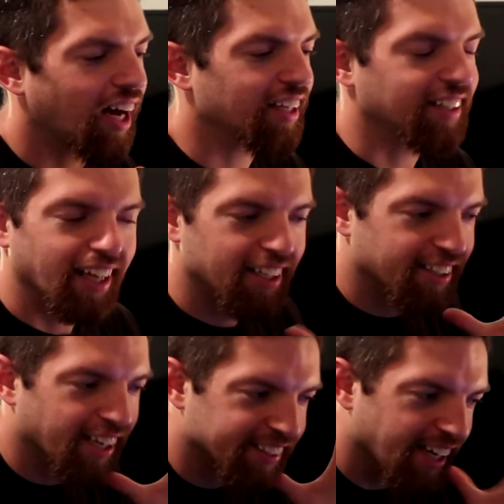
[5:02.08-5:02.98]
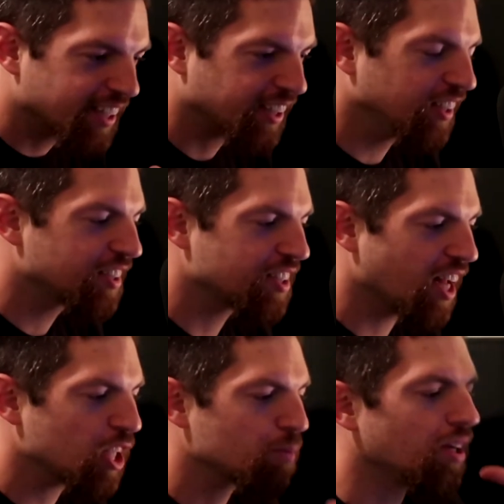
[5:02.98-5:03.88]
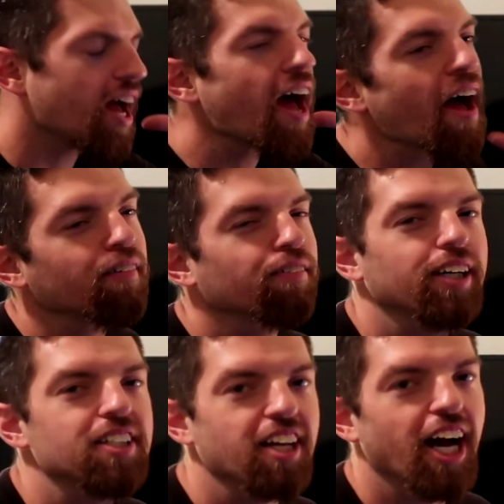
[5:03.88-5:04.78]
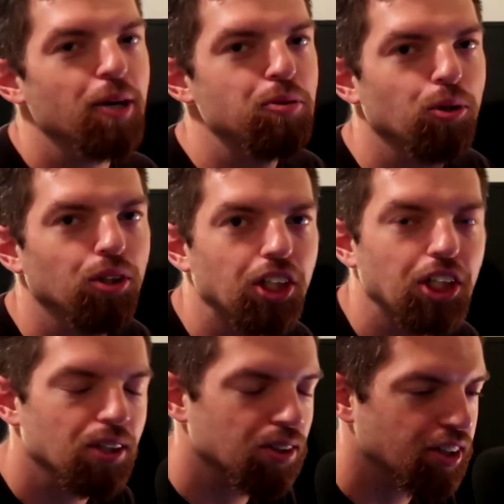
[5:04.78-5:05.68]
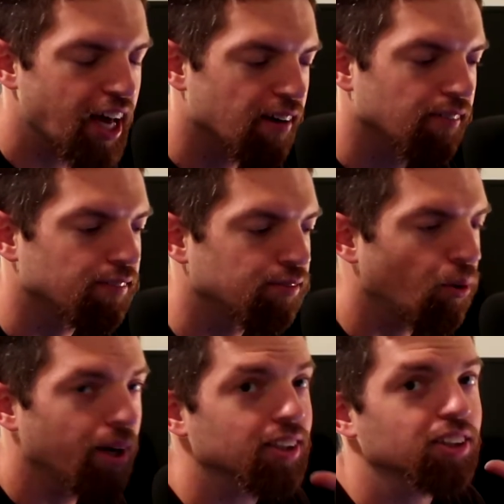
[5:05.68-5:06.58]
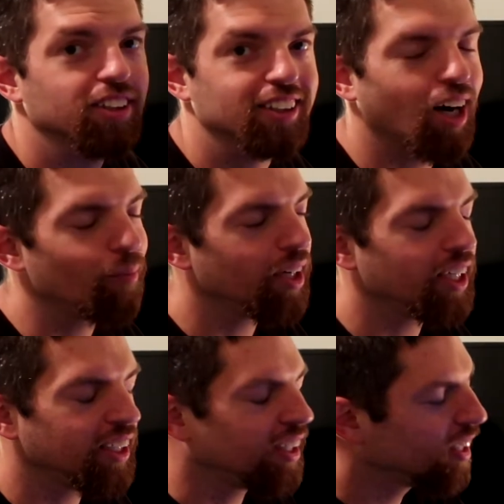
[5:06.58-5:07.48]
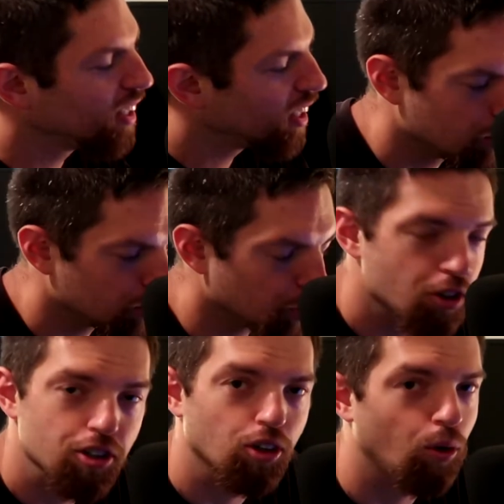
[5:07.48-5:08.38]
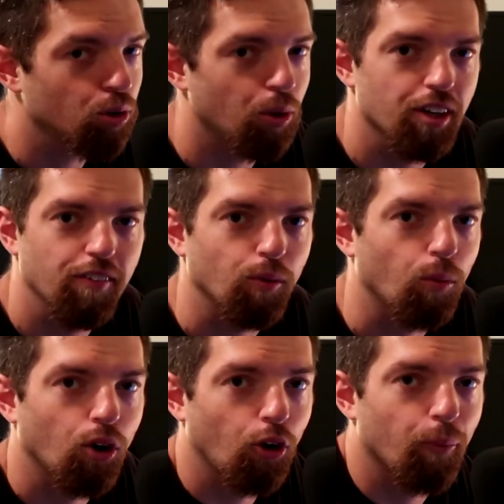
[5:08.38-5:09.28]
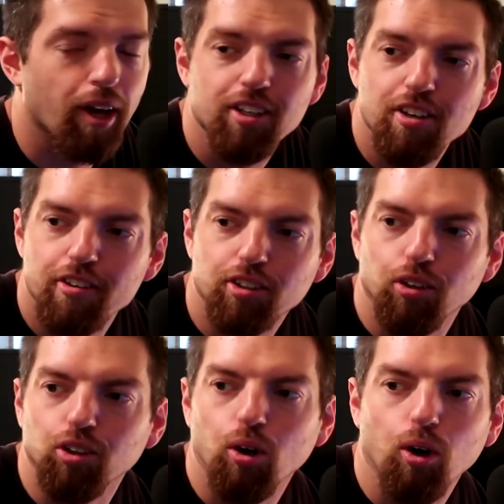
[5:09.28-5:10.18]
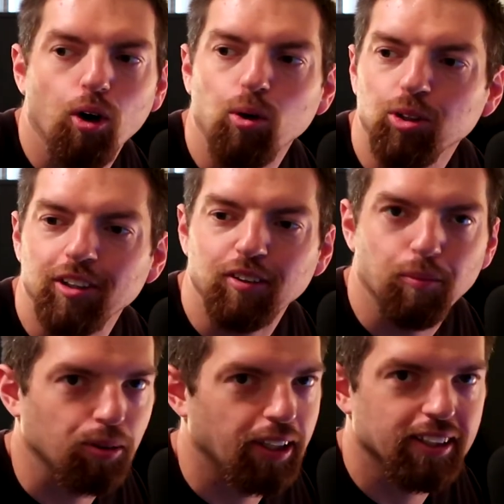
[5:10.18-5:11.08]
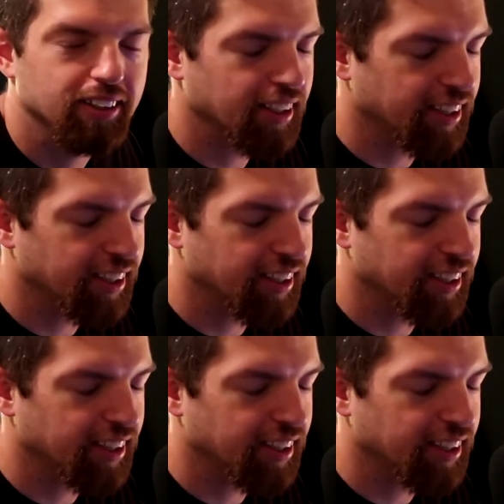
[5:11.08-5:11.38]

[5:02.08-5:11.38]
I, I, I got a good sense, but every time you hear that voice come in, you just go into a different world, man. You just go into a whole different place.